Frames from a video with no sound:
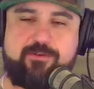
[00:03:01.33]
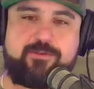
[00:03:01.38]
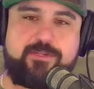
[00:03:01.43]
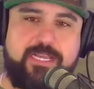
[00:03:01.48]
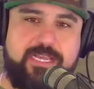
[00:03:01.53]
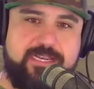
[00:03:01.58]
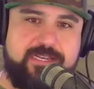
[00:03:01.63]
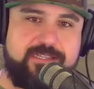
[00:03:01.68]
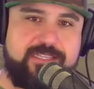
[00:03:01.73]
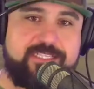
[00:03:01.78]

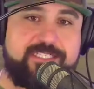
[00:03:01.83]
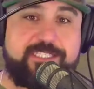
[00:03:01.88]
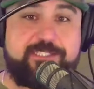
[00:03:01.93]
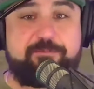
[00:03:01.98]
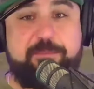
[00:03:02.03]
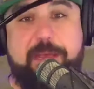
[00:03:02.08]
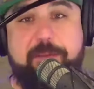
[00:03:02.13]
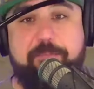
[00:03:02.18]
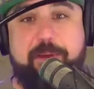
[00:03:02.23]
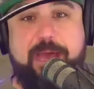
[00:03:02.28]
And this is
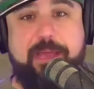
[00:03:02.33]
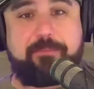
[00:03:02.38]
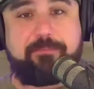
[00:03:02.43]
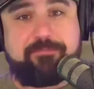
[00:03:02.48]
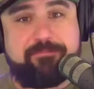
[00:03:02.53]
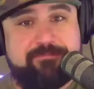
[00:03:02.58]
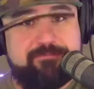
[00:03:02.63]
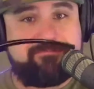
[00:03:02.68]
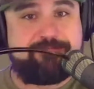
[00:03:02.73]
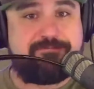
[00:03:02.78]
my pipe.
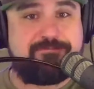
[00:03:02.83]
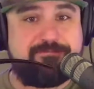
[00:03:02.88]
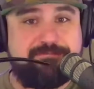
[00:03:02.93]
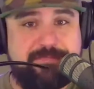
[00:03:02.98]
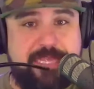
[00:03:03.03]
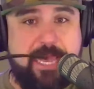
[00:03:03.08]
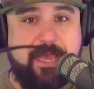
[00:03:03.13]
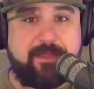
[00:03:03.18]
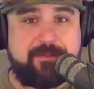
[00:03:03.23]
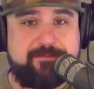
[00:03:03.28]

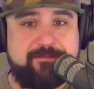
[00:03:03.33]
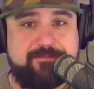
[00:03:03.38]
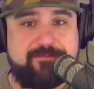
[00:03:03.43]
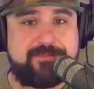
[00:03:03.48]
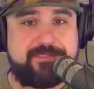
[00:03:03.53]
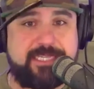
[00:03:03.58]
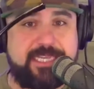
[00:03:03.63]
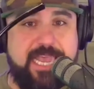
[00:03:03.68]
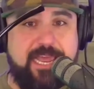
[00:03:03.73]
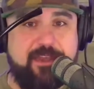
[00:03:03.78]
Yeah,
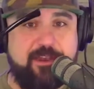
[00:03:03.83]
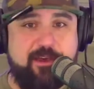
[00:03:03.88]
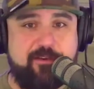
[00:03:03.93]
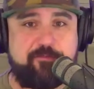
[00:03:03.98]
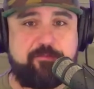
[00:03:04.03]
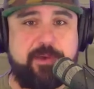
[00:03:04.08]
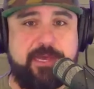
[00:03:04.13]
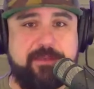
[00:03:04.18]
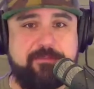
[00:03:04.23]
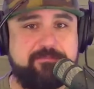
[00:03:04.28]
it's a Gandalf
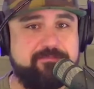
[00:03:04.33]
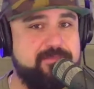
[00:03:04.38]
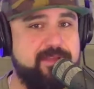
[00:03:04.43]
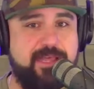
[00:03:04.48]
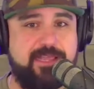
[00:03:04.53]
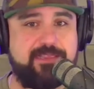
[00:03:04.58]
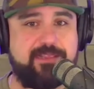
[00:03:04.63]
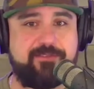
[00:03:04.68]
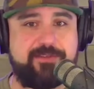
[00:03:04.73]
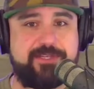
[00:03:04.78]
pipe.
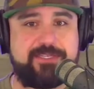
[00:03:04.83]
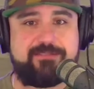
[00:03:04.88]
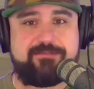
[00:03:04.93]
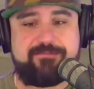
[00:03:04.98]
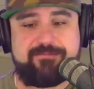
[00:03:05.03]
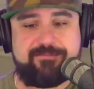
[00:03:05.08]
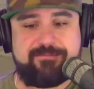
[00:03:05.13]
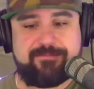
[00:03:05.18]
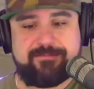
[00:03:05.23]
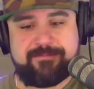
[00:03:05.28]
I love it.
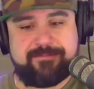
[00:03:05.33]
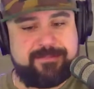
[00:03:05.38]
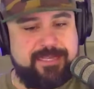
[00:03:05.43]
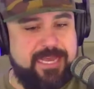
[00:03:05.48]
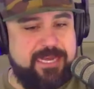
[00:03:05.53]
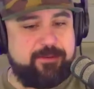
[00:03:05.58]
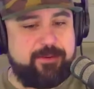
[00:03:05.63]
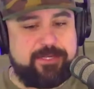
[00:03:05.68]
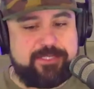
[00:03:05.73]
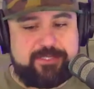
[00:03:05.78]

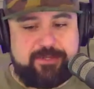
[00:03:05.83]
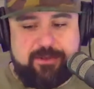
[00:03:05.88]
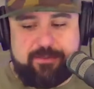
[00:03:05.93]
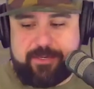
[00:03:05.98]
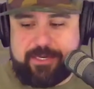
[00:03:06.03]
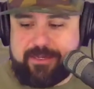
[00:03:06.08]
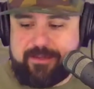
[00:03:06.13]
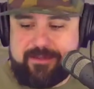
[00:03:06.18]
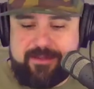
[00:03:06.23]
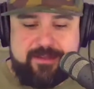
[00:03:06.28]
Anyway, so I'm
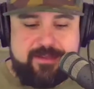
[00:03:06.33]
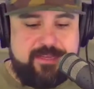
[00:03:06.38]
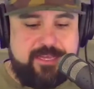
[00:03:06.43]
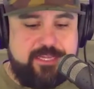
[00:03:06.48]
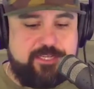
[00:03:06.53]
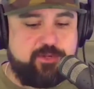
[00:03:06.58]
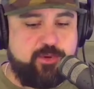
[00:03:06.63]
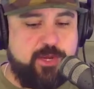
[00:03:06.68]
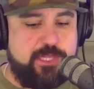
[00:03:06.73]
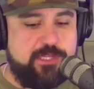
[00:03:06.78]
going to
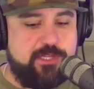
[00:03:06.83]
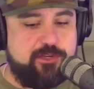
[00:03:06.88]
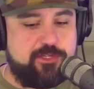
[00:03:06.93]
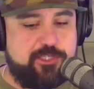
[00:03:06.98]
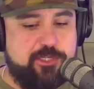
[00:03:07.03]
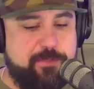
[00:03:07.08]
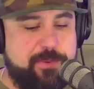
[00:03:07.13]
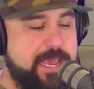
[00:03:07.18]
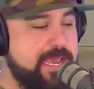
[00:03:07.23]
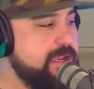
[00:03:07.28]
enjoy a little
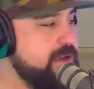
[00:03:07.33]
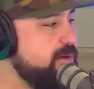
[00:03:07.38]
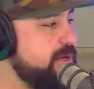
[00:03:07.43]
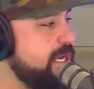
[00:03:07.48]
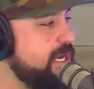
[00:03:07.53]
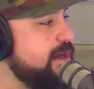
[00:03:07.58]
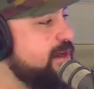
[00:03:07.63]
tobacco here.